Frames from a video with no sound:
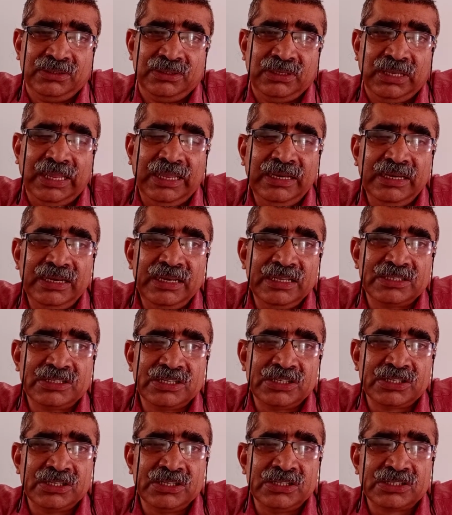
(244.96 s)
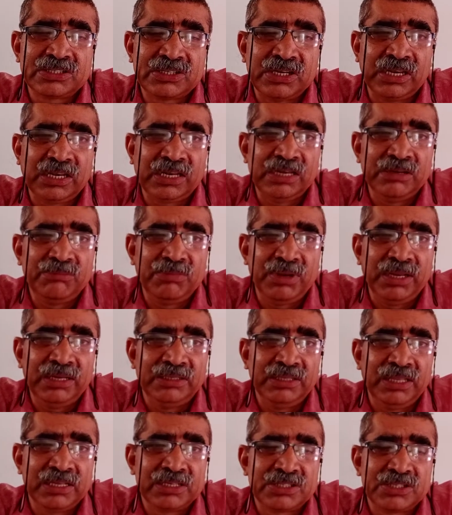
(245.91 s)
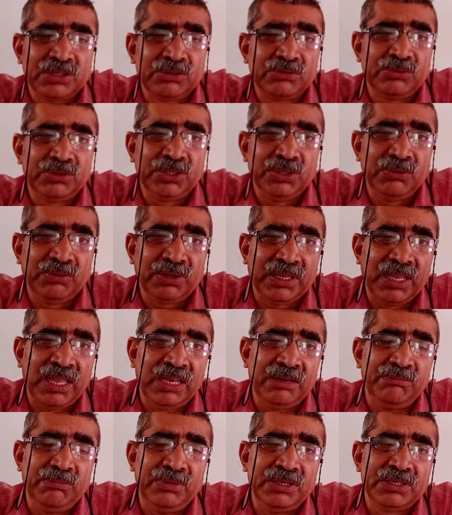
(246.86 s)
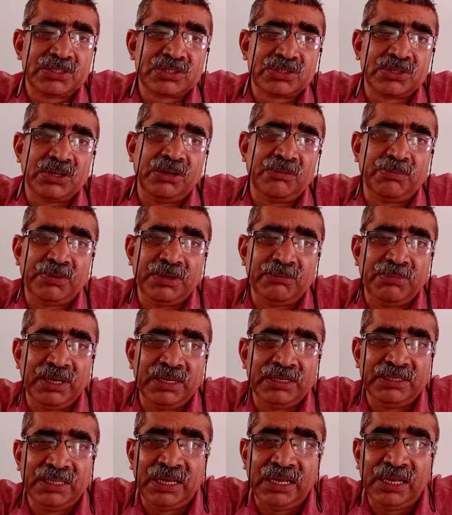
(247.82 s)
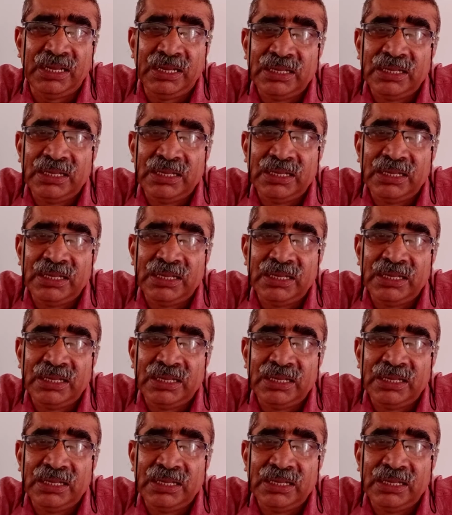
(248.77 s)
Any decisions taken by the executive can be stopped by the